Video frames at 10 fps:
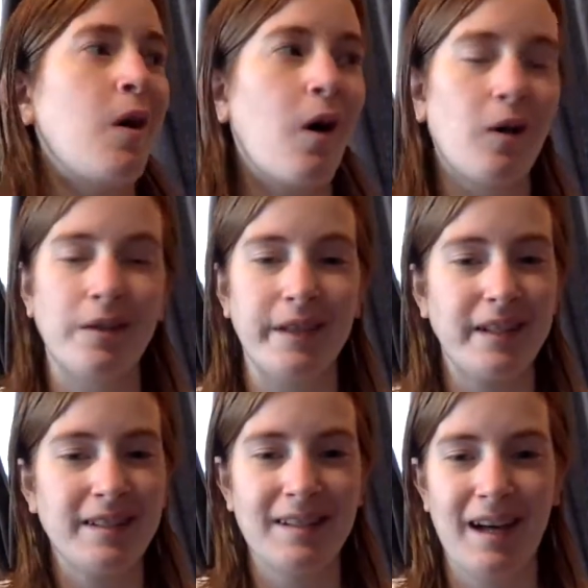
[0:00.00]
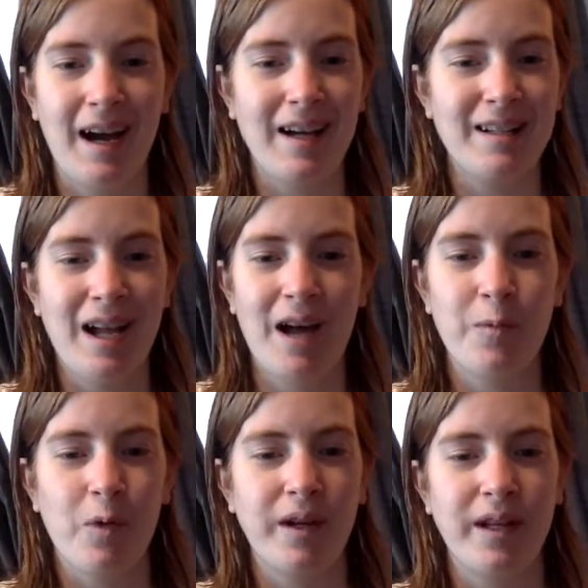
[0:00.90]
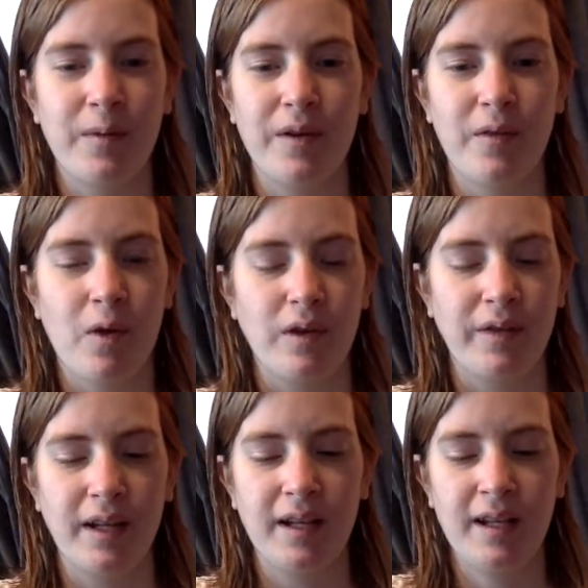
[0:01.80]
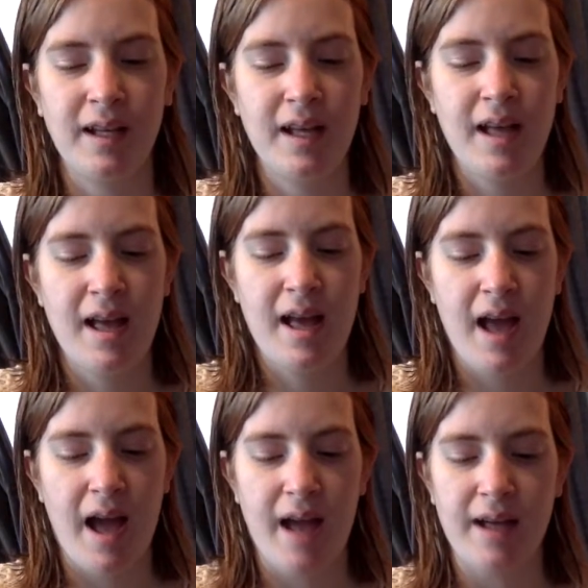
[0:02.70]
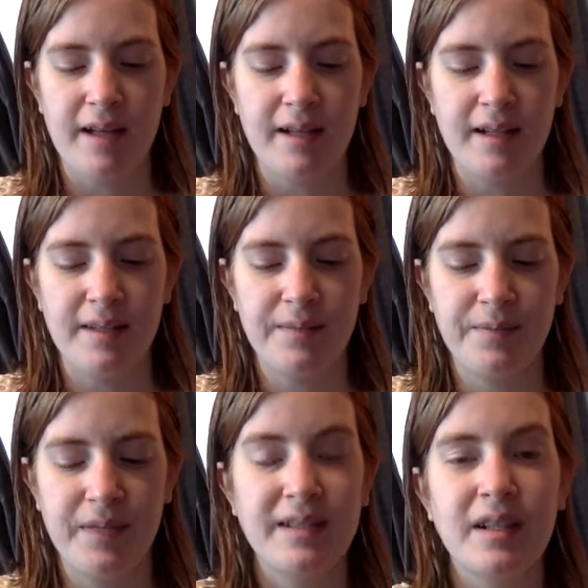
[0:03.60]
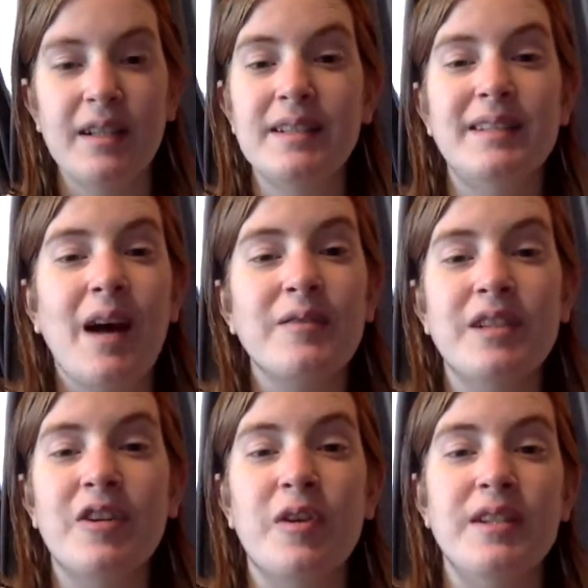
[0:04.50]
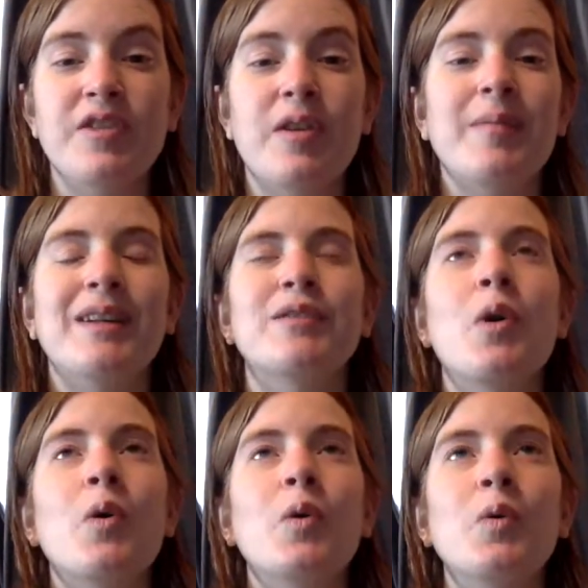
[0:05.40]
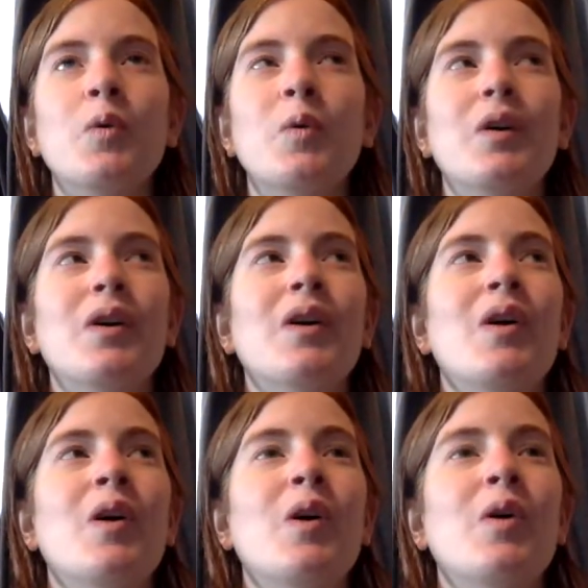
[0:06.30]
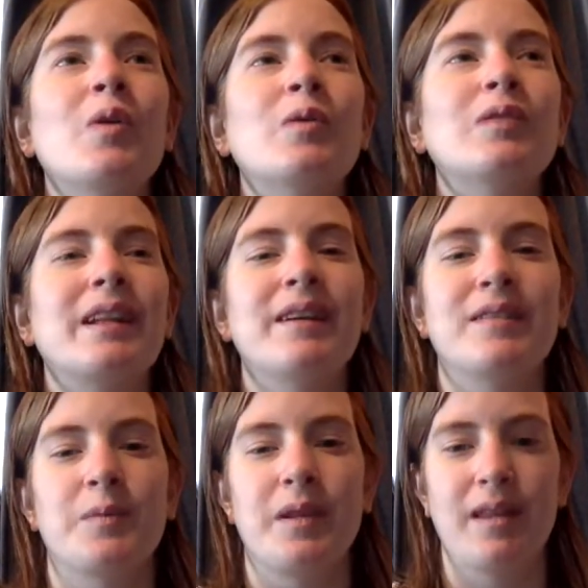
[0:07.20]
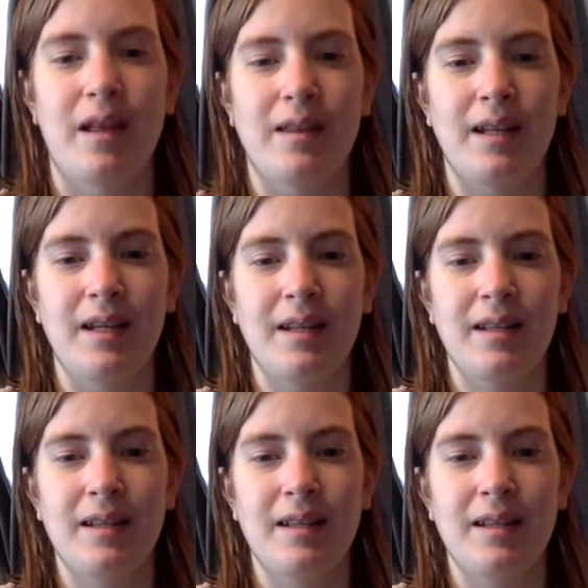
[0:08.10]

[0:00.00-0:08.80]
all of it. I want to get rid of all of it. And it sounds like a crazy dream, because who lives with nothing?